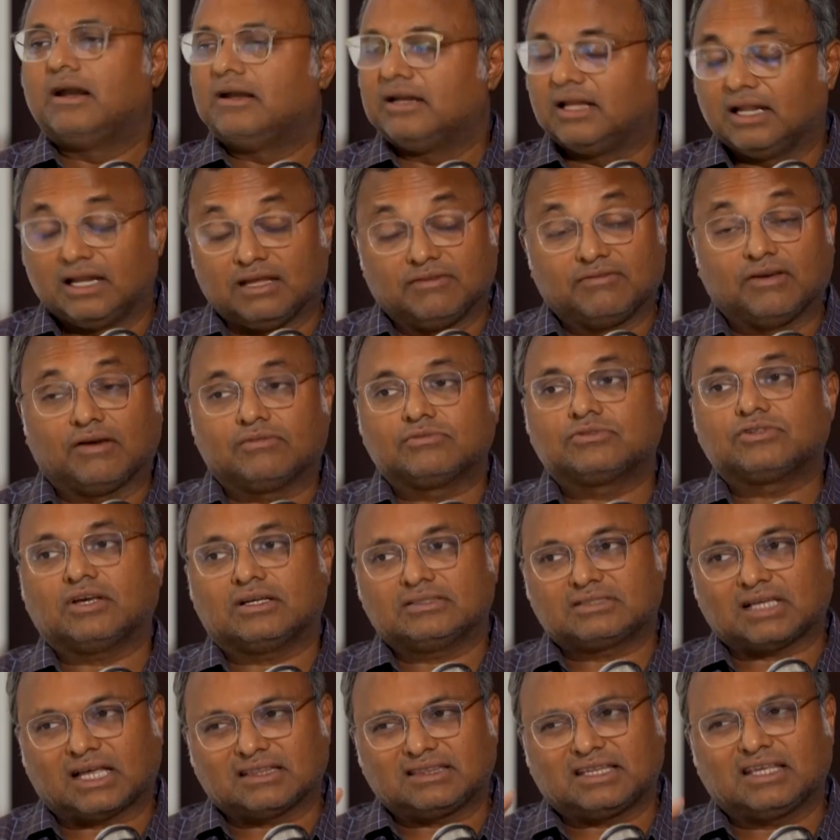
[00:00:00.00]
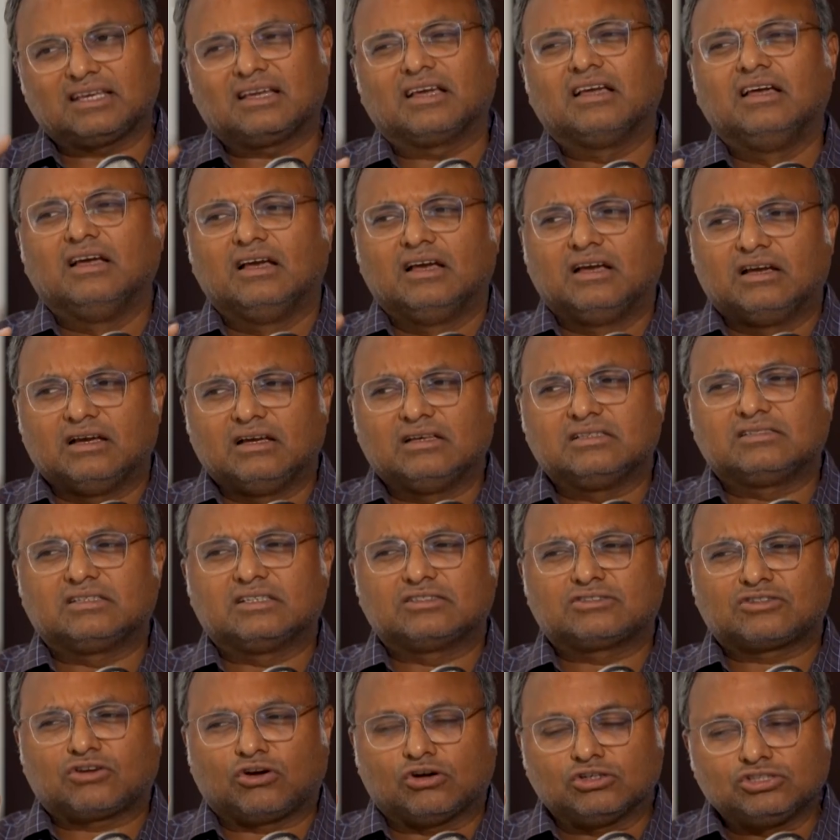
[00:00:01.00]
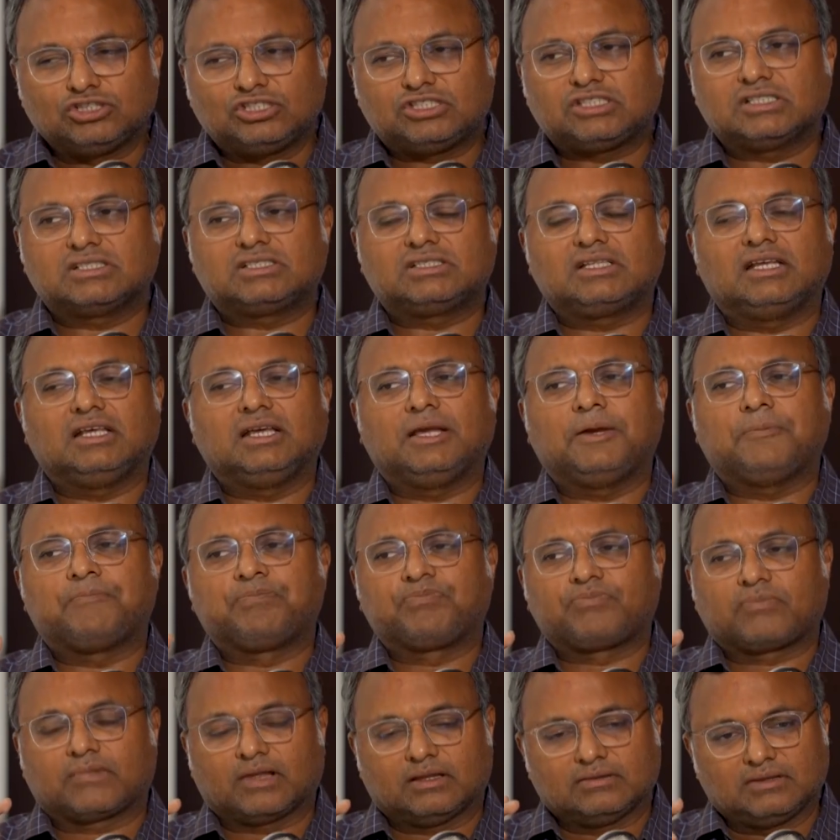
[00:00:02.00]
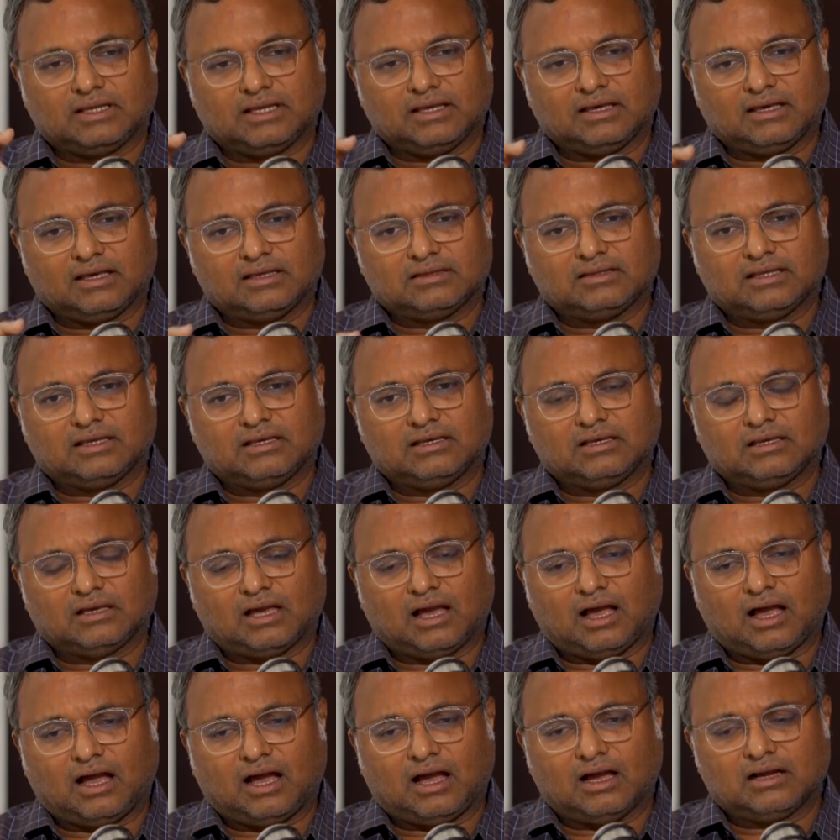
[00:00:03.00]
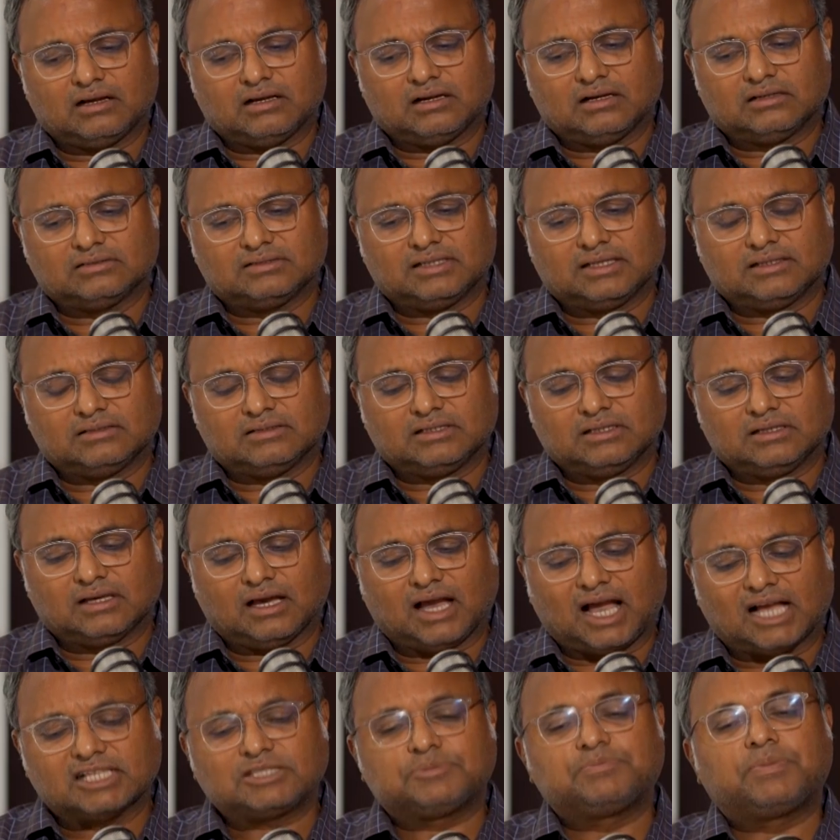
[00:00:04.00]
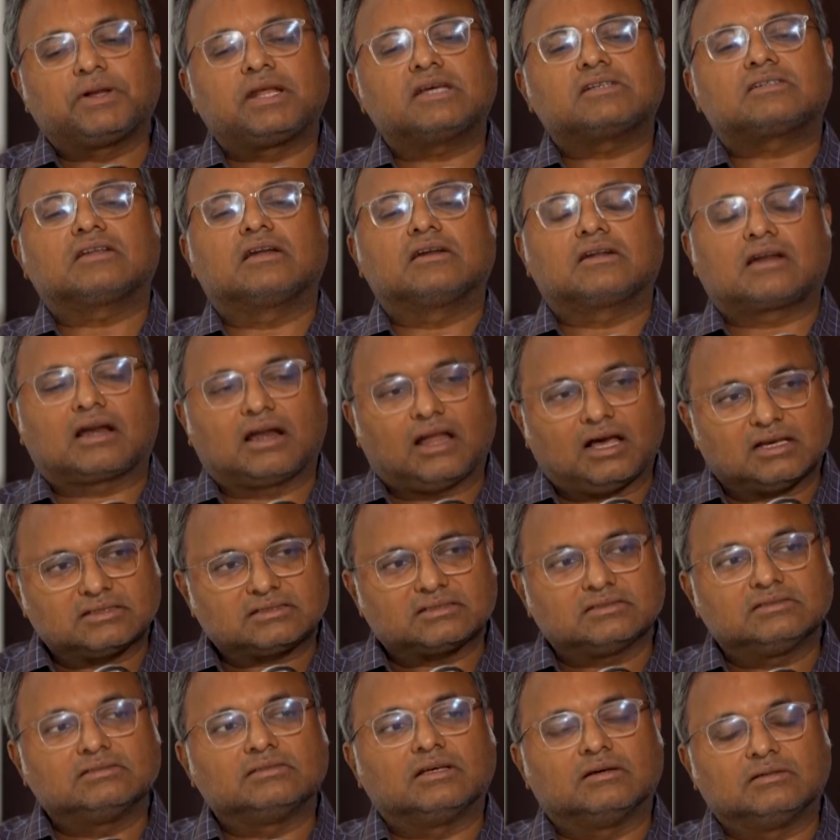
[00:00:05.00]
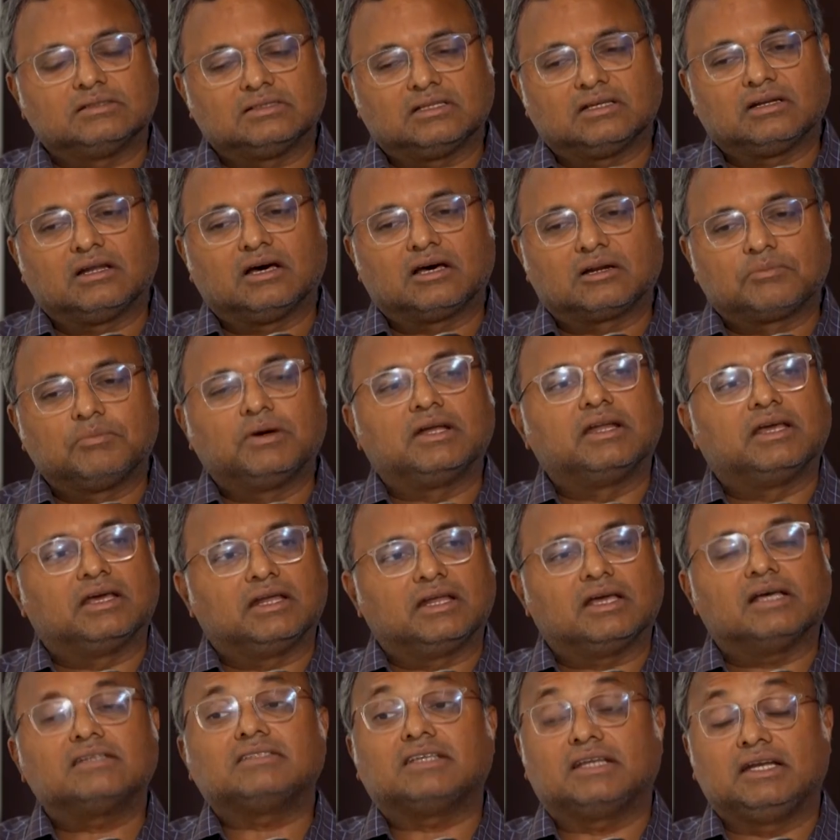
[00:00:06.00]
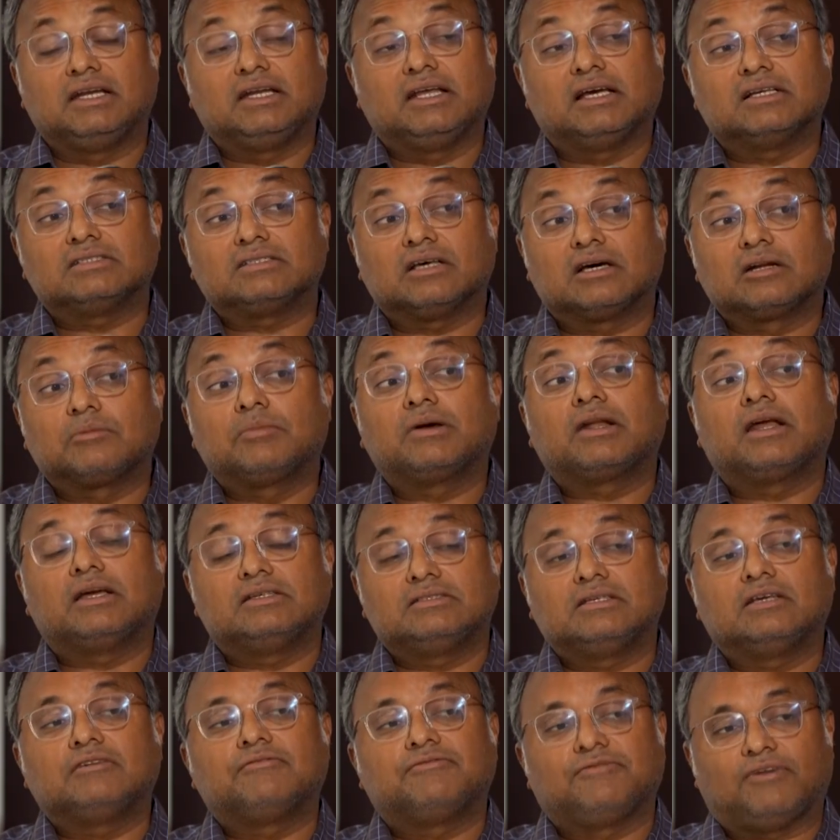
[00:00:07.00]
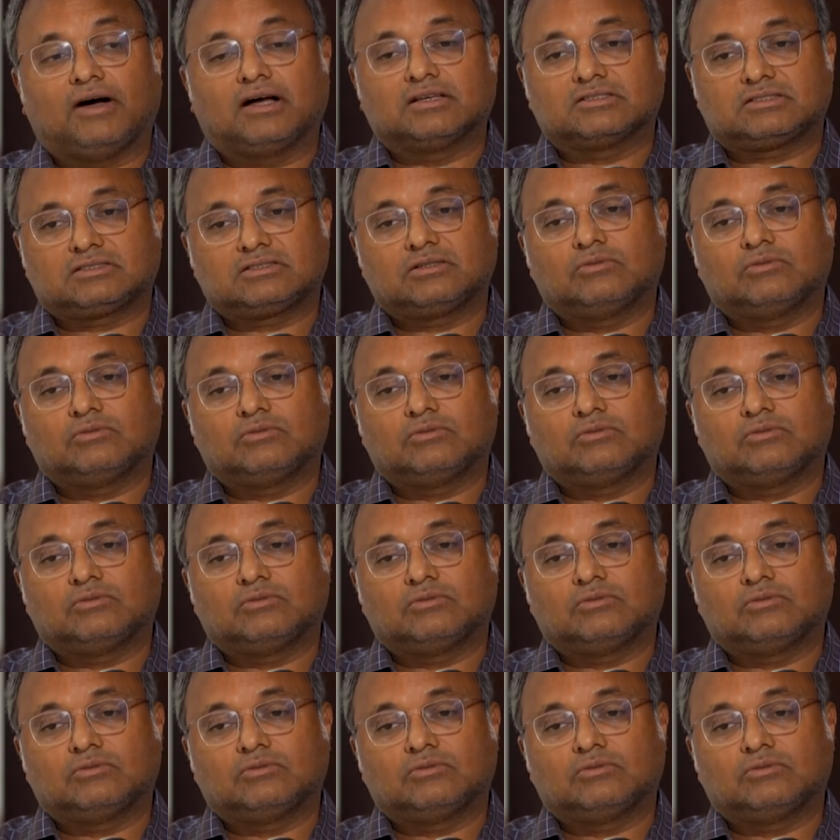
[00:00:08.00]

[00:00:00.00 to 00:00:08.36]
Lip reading: Delhi websites. I think it's consciously the aspirational class in urban areas, and India is urbanizing fast.